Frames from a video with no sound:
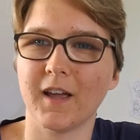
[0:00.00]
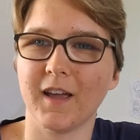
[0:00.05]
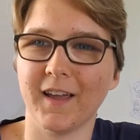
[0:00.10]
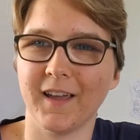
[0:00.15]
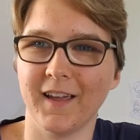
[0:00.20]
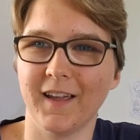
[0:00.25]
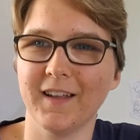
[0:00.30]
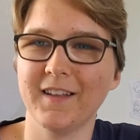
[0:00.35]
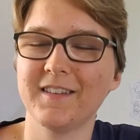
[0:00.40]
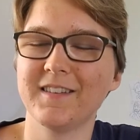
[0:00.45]

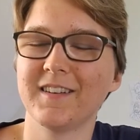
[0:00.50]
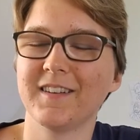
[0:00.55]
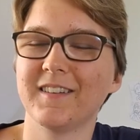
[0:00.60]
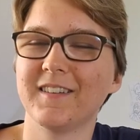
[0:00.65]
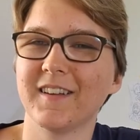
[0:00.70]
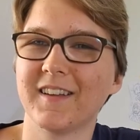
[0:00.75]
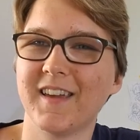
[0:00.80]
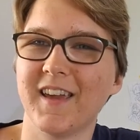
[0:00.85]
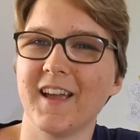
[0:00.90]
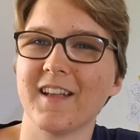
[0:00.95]
And
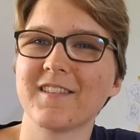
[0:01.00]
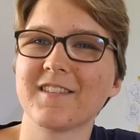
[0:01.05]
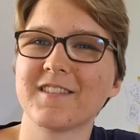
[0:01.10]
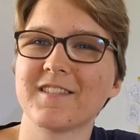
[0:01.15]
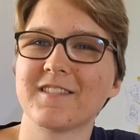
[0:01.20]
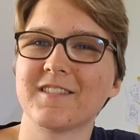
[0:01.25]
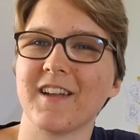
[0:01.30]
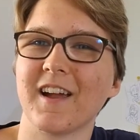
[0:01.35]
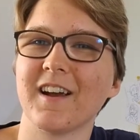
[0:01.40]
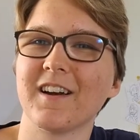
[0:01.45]
the kids
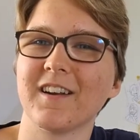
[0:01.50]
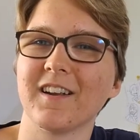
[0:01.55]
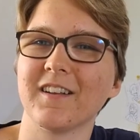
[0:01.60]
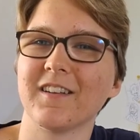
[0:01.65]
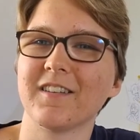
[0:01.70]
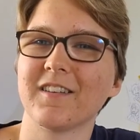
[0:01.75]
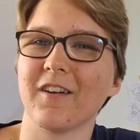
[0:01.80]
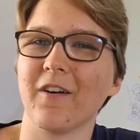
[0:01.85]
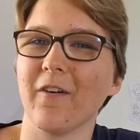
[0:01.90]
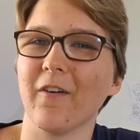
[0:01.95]
stared
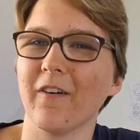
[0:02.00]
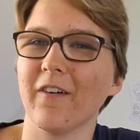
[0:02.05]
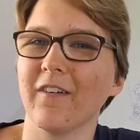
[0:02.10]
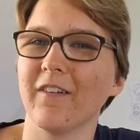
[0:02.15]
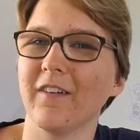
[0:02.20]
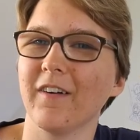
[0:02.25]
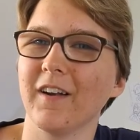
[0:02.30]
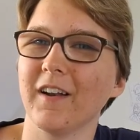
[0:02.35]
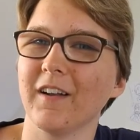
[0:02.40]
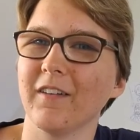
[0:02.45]
at
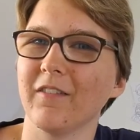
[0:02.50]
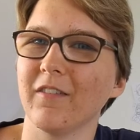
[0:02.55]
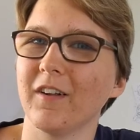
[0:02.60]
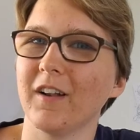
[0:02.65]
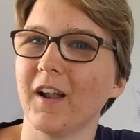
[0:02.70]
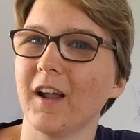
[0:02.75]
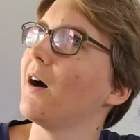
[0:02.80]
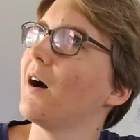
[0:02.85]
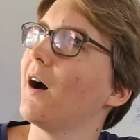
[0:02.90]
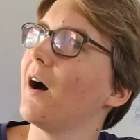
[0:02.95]
her and they were
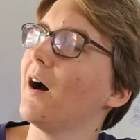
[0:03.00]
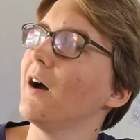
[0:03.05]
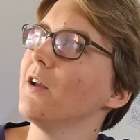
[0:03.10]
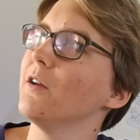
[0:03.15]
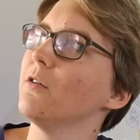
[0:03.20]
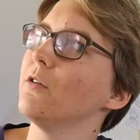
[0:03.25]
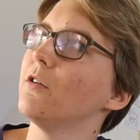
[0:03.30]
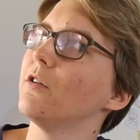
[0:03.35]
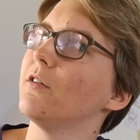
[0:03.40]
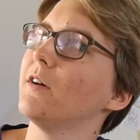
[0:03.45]
like, are
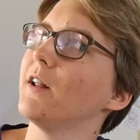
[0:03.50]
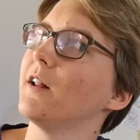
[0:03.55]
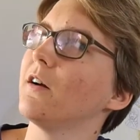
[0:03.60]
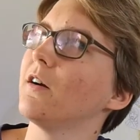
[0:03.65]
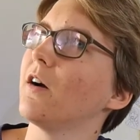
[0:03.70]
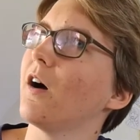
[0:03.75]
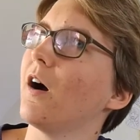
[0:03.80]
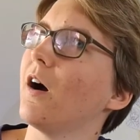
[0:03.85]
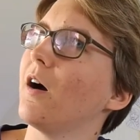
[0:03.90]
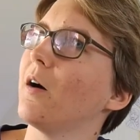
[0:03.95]
you a real
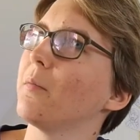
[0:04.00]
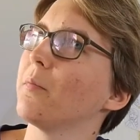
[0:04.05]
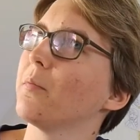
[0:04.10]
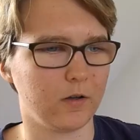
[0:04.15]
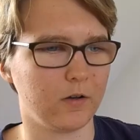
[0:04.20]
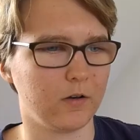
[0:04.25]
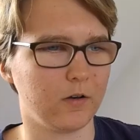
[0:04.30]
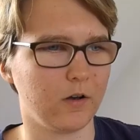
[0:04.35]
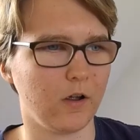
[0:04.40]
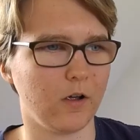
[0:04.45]
cop?
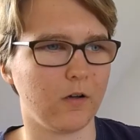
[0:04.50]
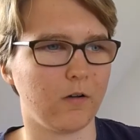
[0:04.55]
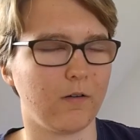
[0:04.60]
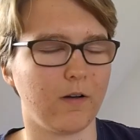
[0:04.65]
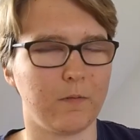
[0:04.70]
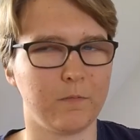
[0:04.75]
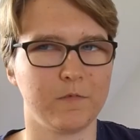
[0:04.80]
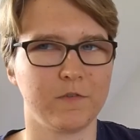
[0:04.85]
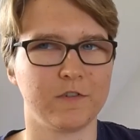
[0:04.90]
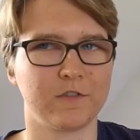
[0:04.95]
No,
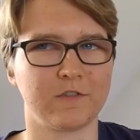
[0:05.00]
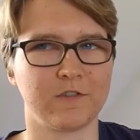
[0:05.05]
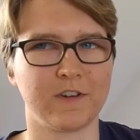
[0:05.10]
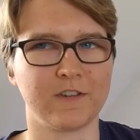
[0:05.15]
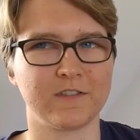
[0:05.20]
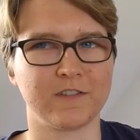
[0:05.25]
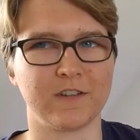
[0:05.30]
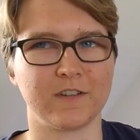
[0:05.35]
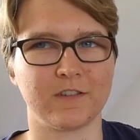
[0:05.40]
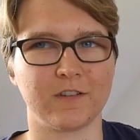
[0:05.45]
I'm just
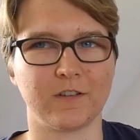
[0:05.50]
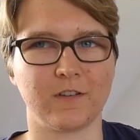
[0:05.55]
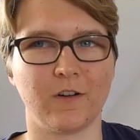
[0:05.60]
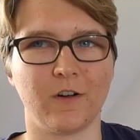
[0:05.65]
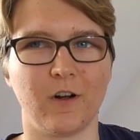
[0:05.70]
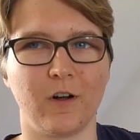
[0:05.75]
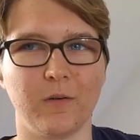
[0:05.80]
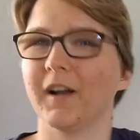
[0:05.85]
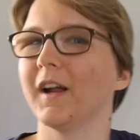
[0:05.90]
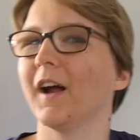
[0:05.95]
dressed as a
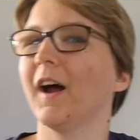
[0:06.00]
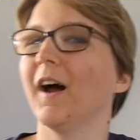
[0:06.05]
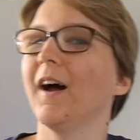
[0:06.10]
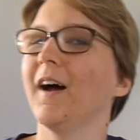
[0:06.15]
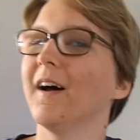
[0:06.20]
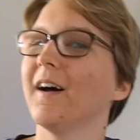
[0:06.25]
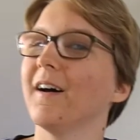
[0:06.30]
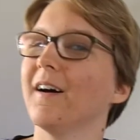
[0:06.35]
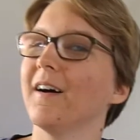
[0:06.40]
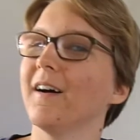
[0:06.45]
cop.
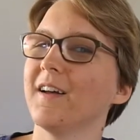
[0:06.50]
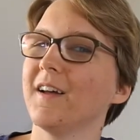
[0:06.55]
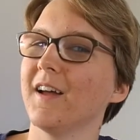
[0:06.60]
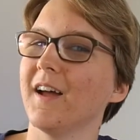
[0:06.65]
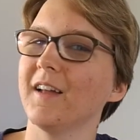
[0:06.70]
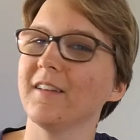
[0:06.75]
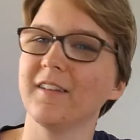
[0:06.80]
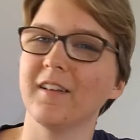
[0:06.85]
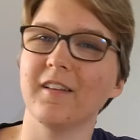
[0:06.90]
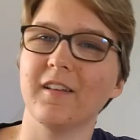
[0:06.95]
Ah.
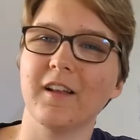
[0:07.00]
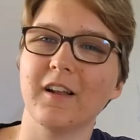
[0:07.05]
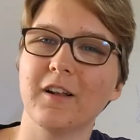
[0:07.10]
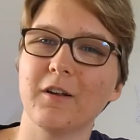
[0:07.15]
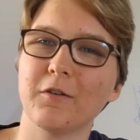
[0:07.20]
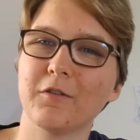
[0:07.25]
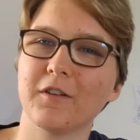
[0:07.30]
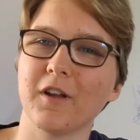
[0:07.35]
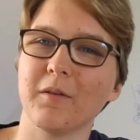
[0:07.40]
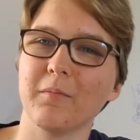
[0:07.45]
And then they
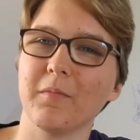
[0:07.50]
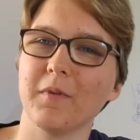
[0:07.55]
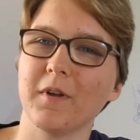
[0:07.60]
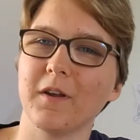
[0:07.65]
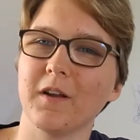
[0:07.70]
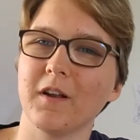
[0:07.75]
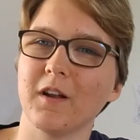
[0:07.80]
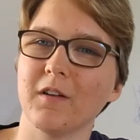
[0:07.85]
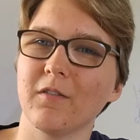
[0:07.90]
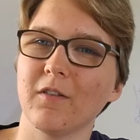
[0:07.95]
looked at
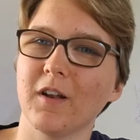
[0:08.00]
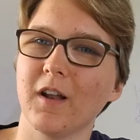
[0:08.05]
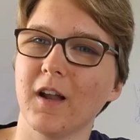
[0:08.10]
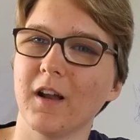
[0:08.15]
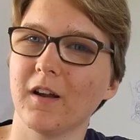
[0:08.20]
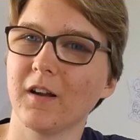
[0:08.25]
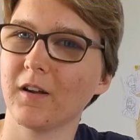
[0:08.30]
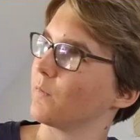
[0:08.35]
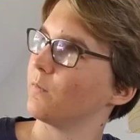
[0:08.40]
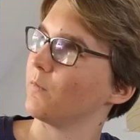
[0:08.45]
me and they were
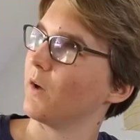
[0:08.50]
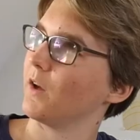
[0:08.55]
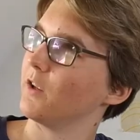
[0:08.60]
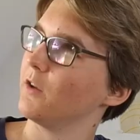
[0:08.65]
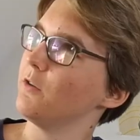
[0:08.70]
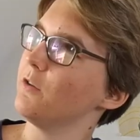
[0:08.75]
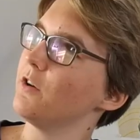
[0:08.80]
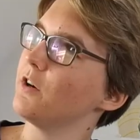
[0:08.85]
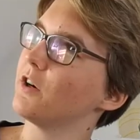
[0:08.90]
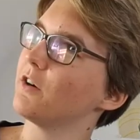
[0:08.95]
like, are
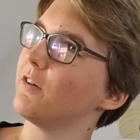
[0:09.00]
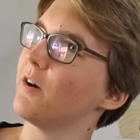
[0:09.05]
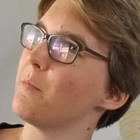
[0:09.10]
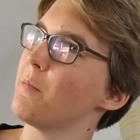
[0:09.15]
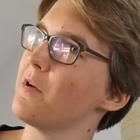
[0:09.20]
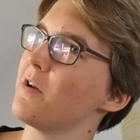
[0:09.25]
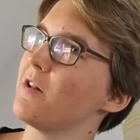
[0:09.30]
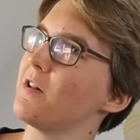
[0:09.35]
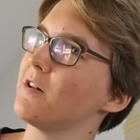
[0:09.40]
you the criminal